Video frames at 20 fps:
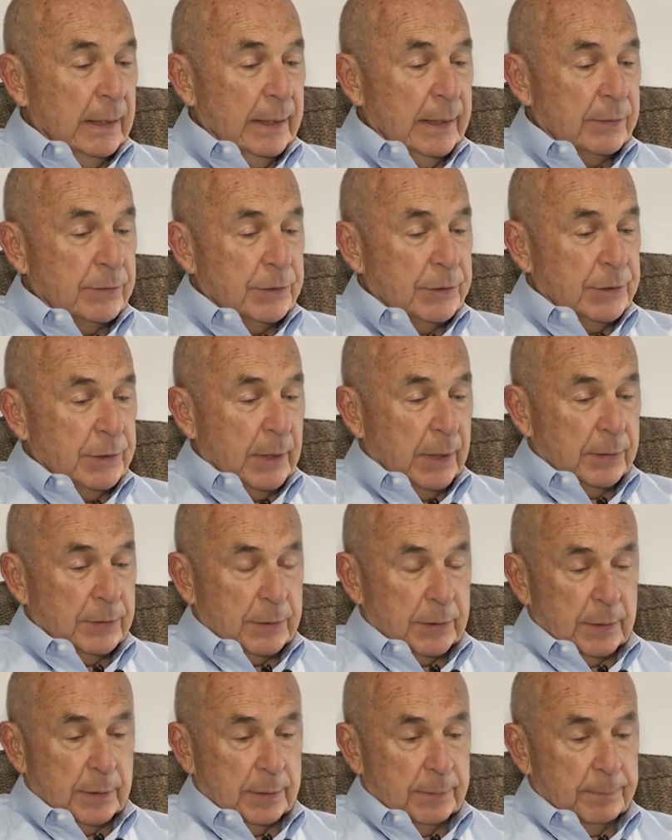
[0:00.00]
It's
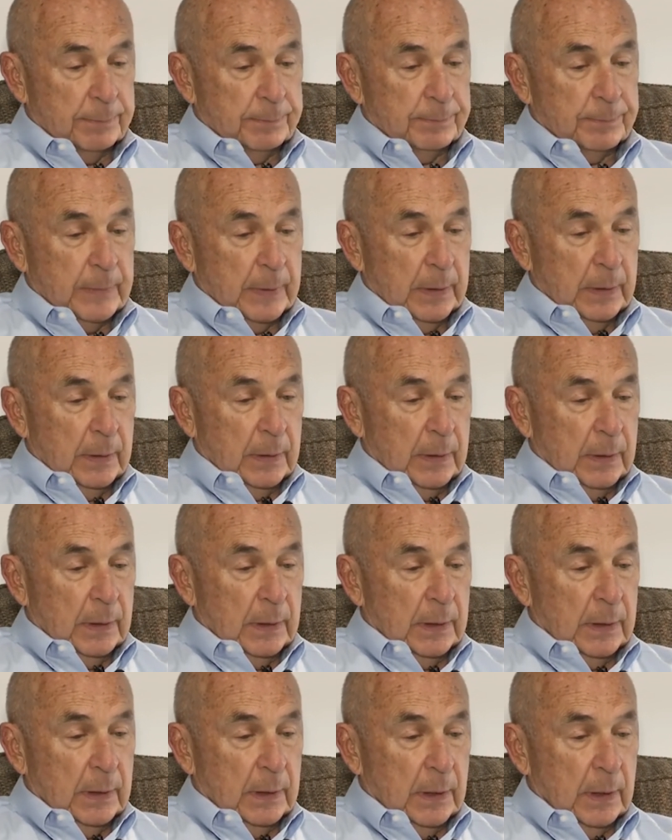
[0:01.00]
just
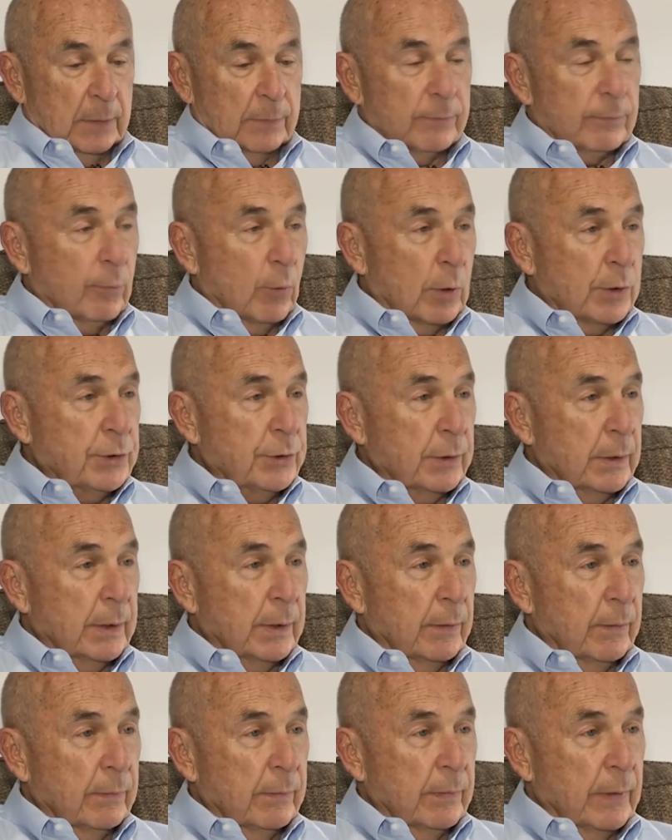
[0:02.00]

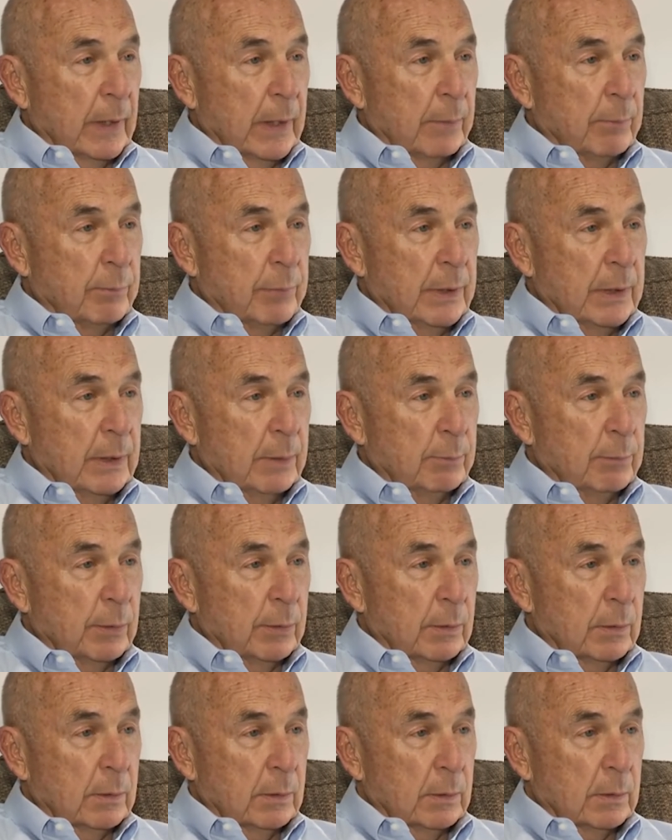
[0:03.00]
unfortunate that
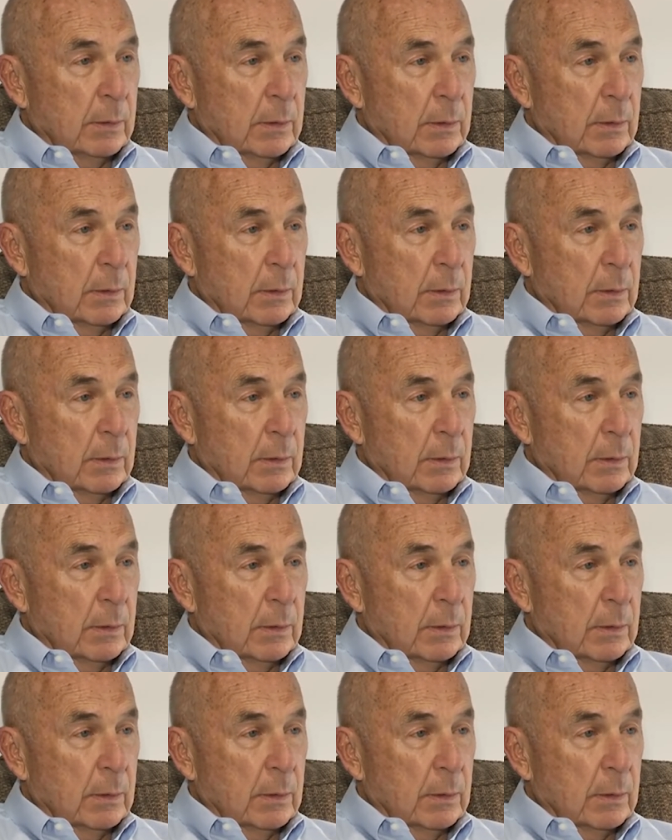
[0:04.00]
people,